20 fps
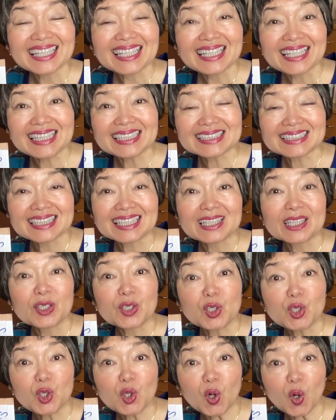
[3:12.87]
is like
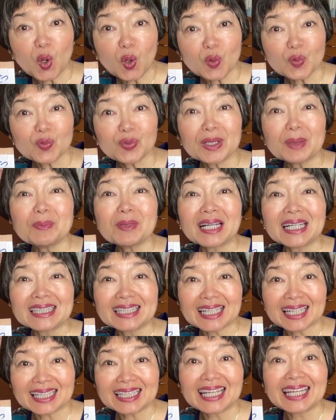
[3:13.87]
yo from
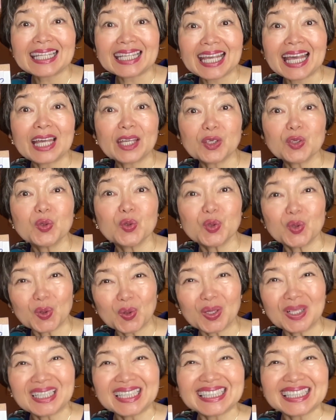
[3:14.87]
katakana, ya, you, yo.